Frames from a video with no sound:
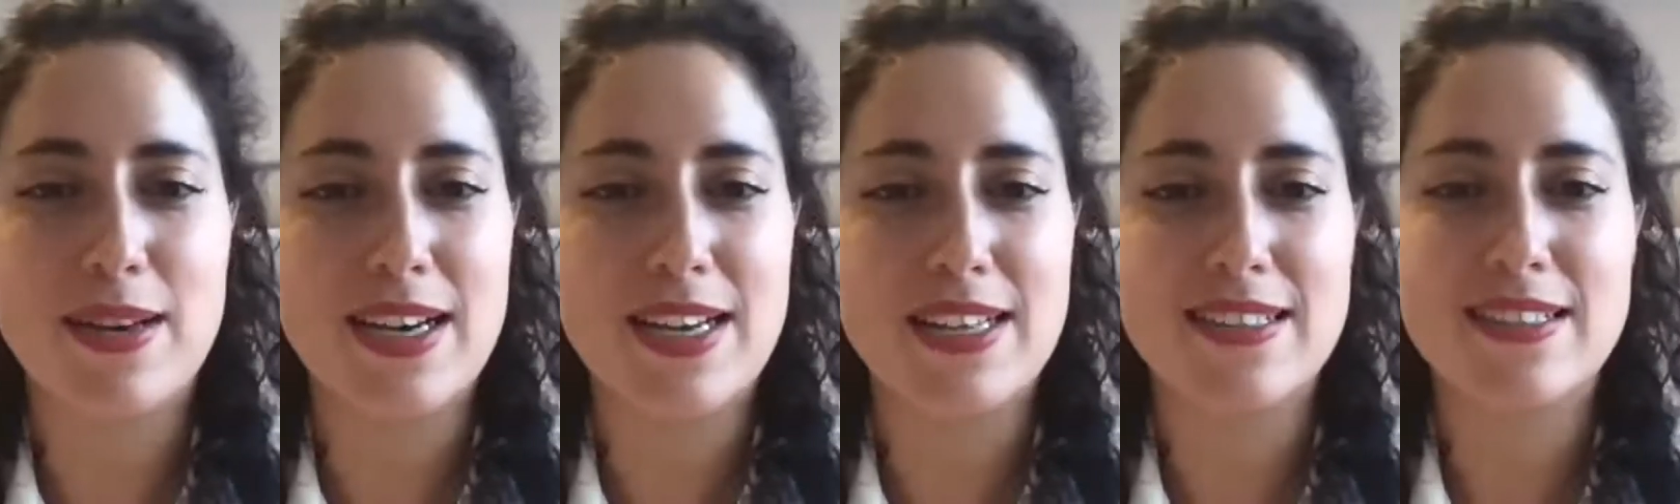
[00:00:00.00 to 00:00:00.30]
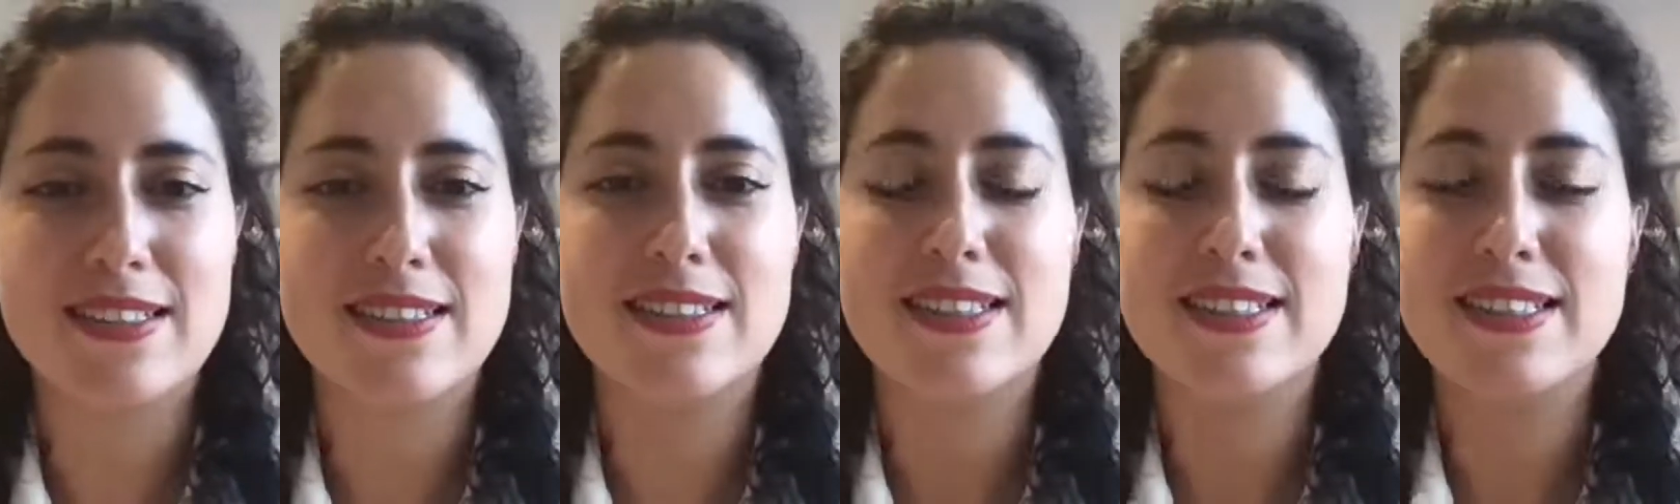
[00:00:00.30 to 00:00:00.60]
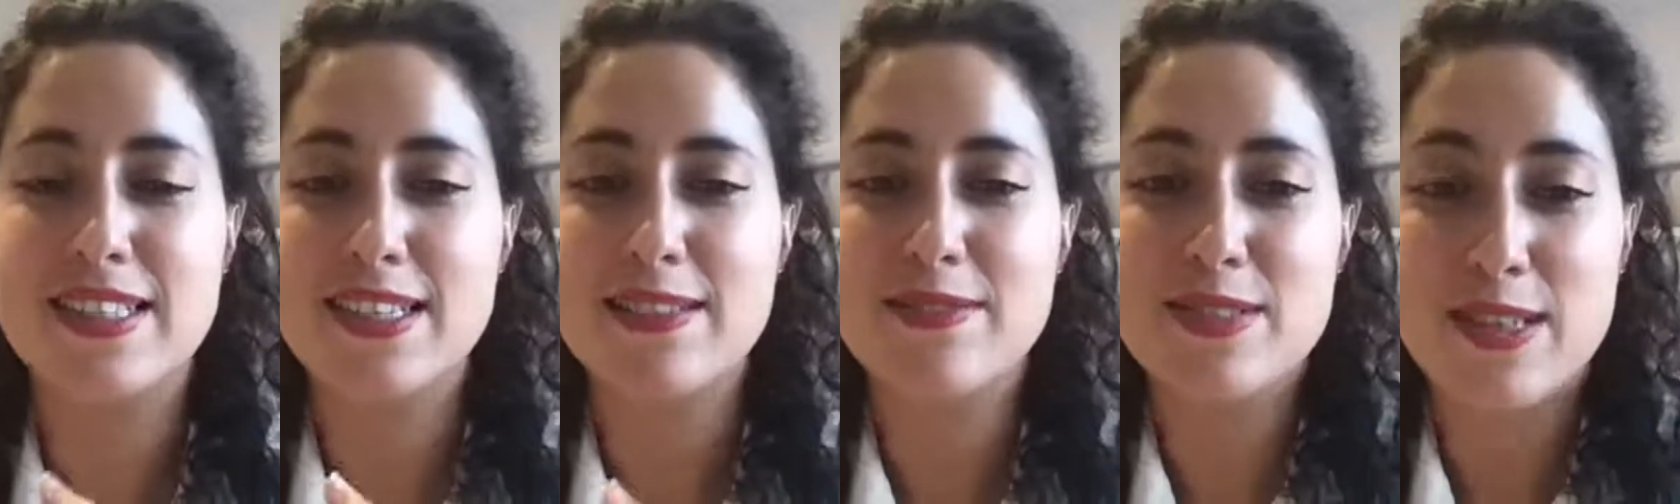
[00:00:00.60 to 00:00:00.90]
and it
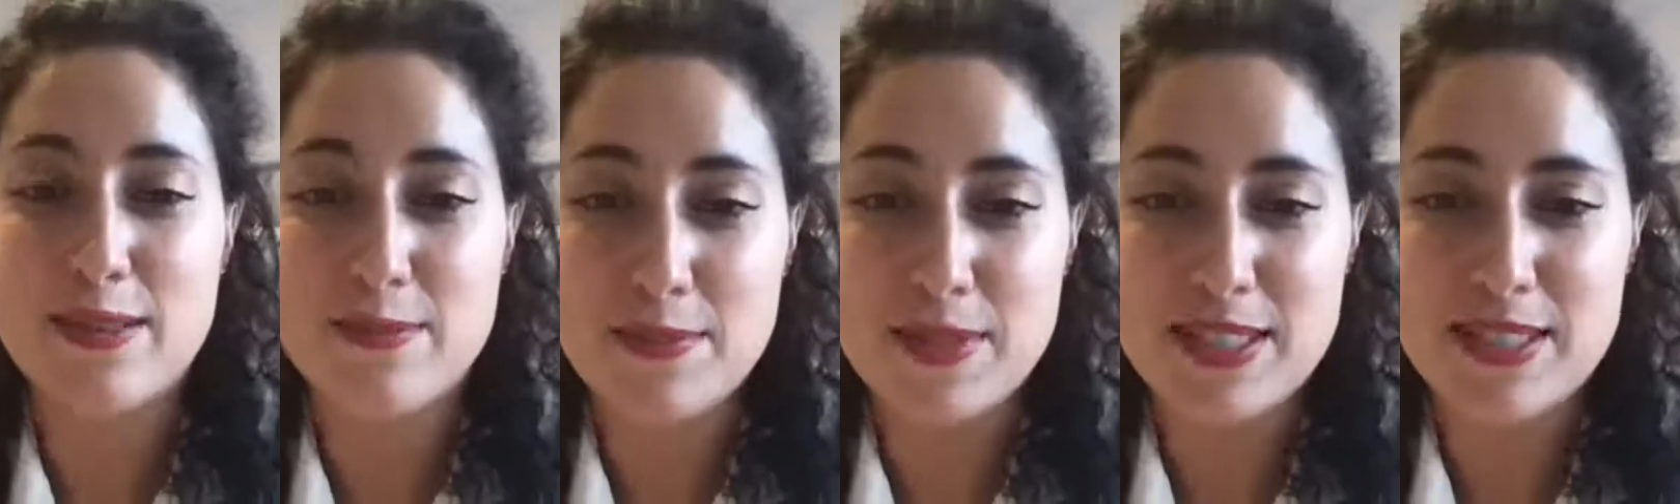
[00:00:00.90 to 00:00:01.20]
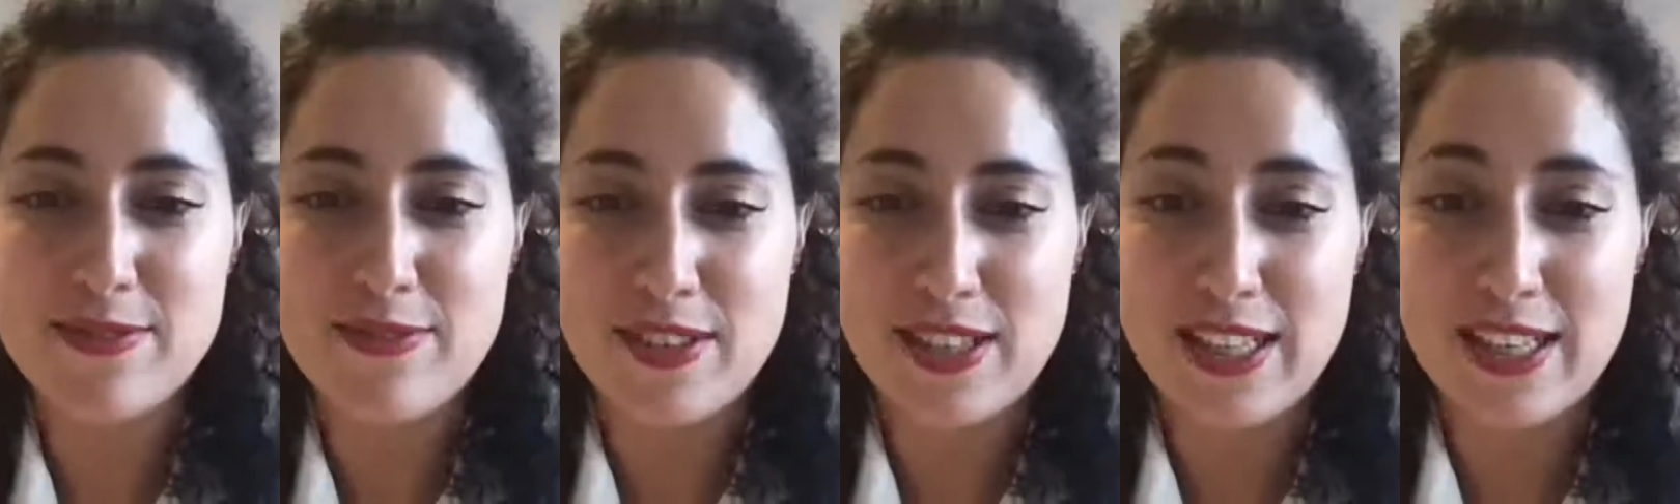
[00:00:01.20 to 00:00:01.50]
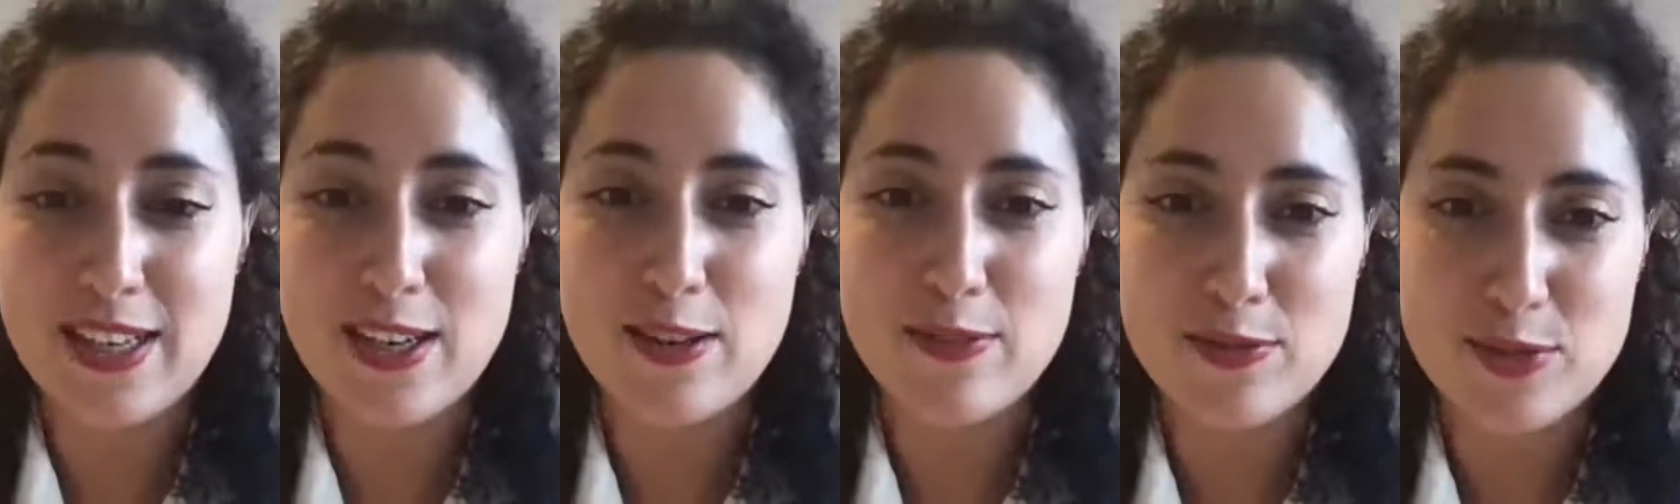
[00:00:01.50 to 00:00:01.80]
gives them this
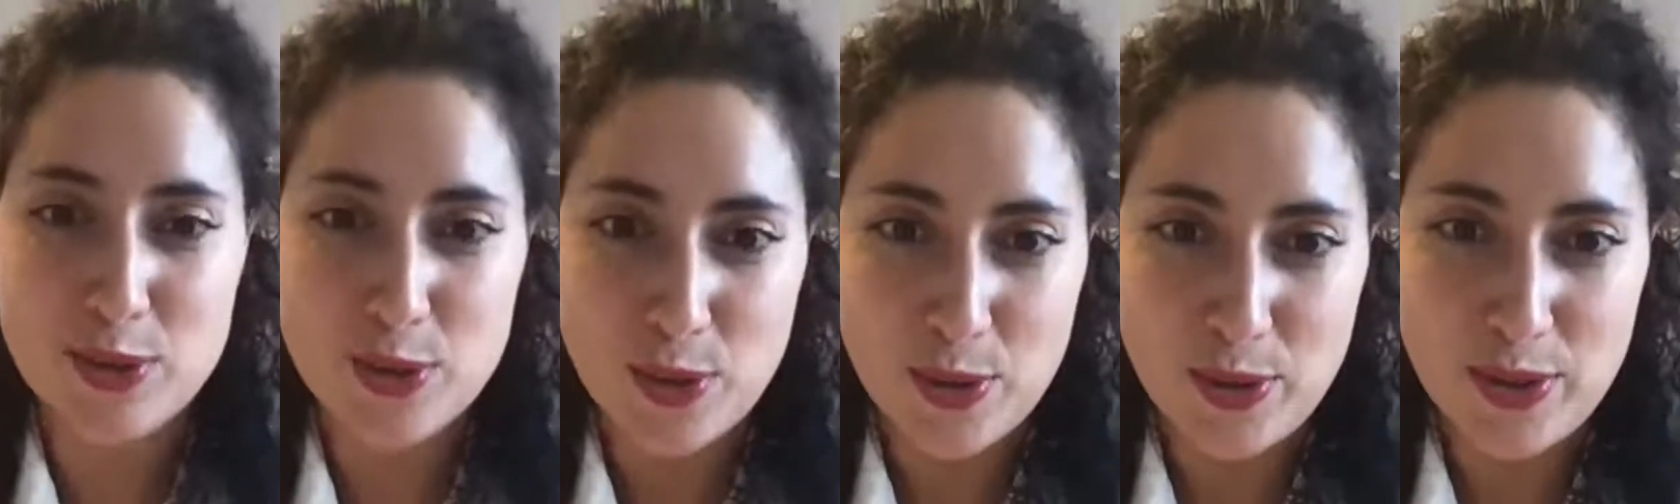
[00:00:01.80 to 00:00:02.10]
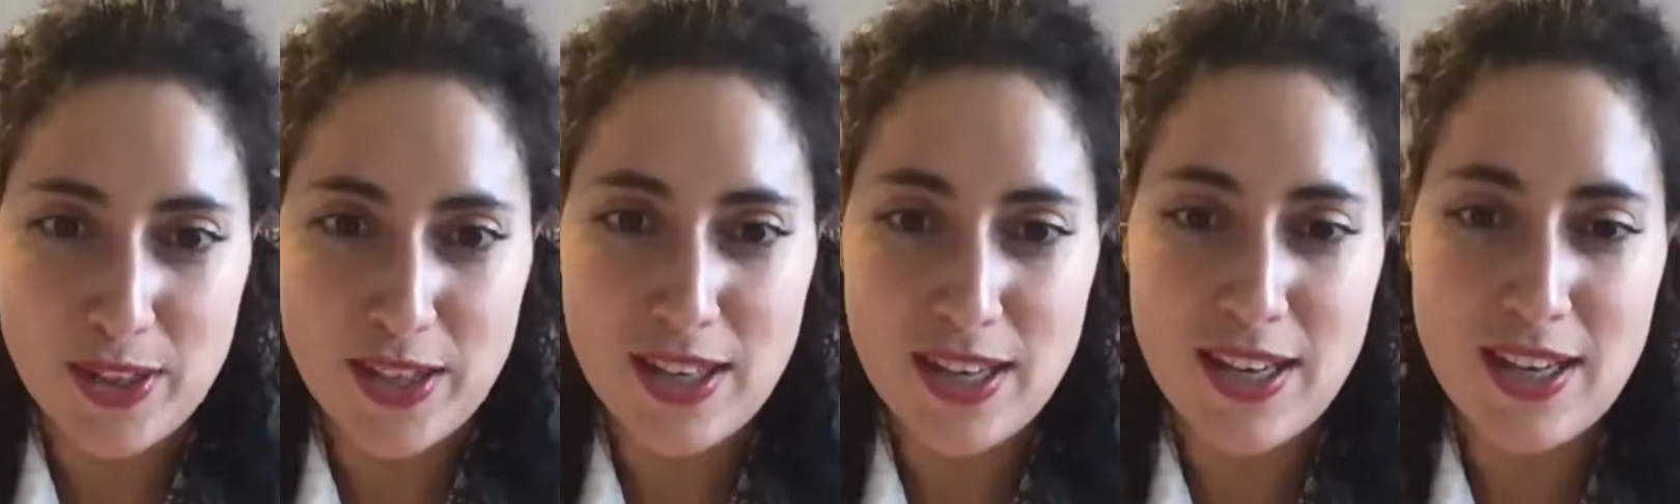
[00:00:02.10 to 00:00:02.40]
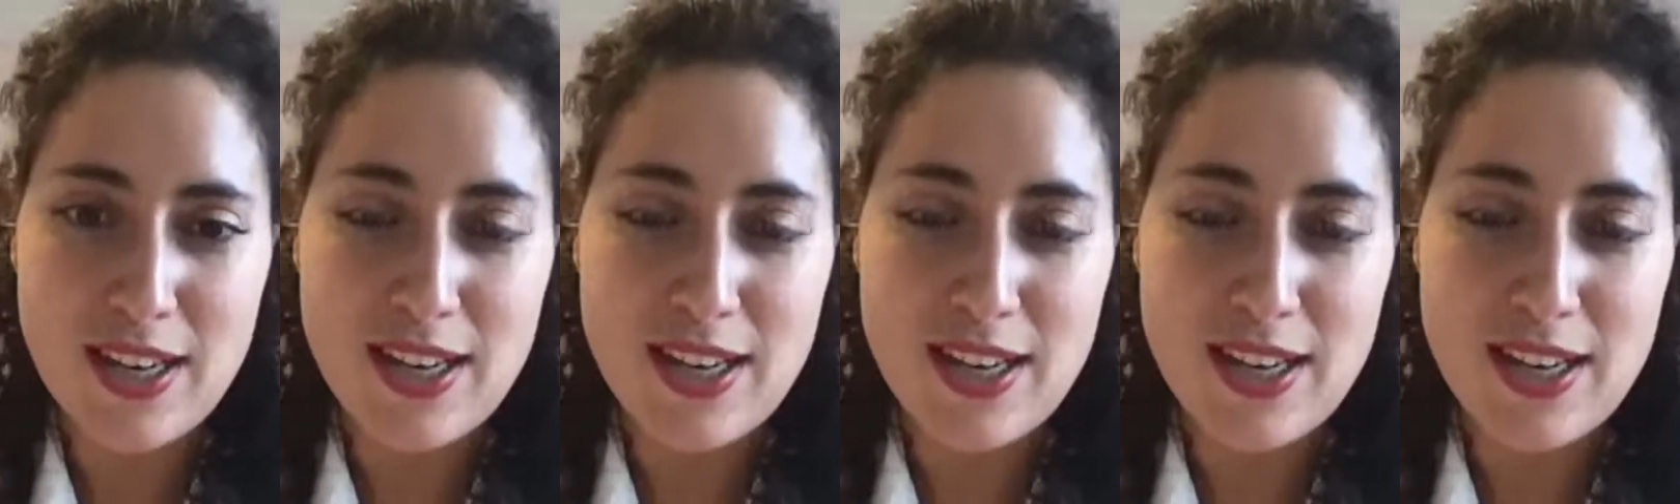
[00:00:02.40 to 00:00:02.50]
feeling of joy.